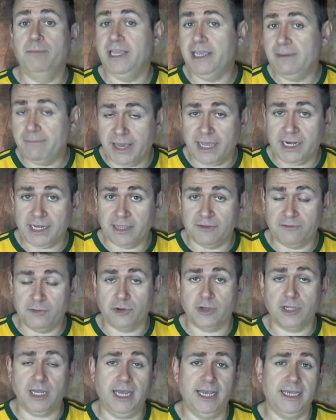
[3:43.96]
emailing of
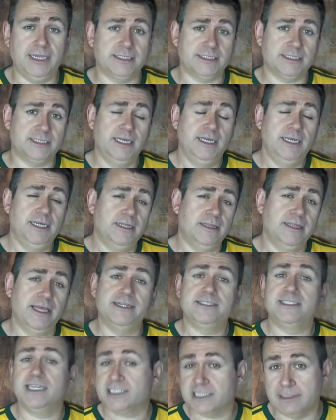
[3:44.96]
your clients,
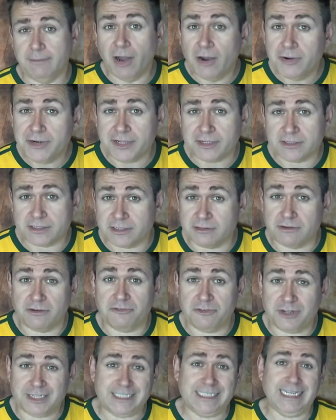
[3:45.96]
then testimonials are a
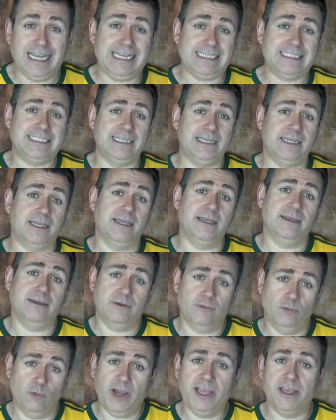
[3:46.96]
fantastic
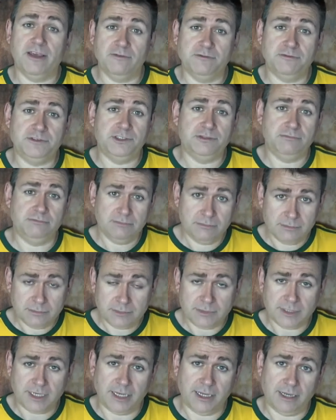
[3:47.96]
way of
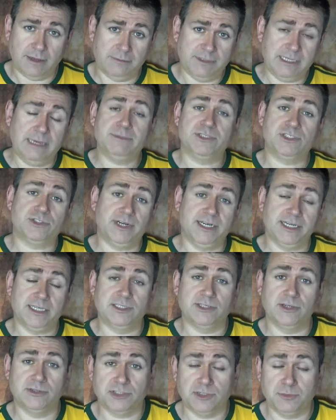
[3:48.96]
um,
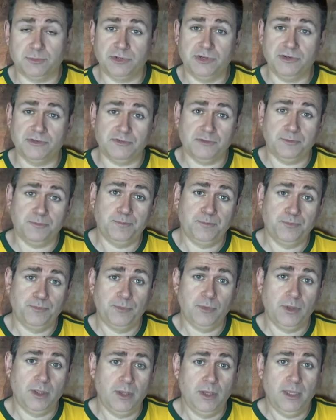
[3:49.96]
demonstrating social proof.
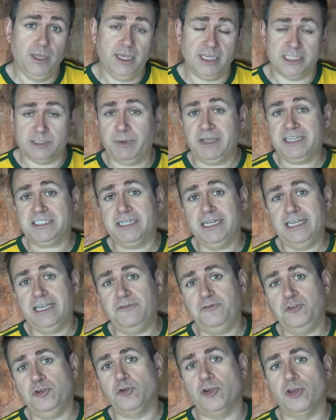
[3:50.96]
Especially
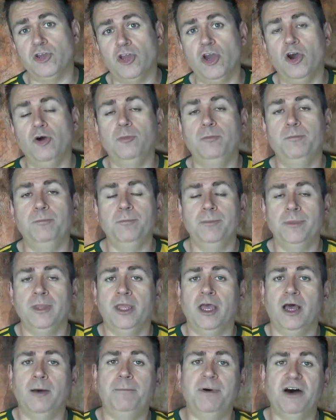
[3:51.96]
if you can go
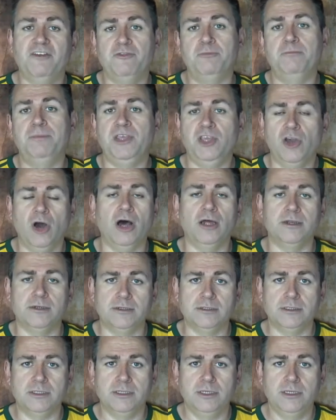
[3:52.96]
above and
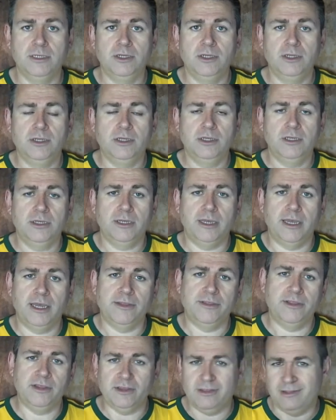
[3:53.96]
beyond
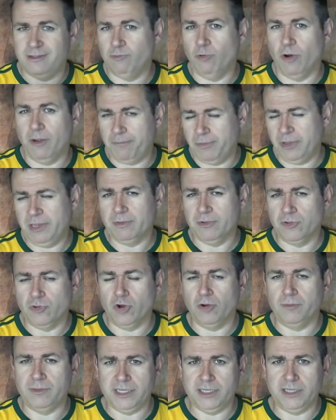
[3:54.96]
uh, the, what people
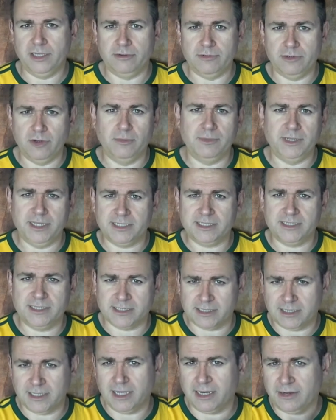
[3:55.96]
normally do. Normally it's
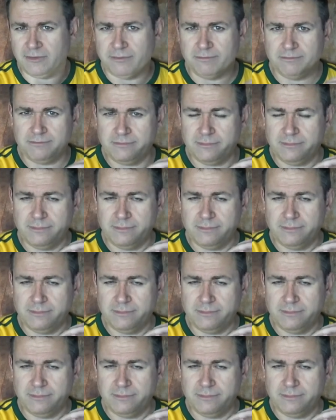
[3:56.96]
just kind of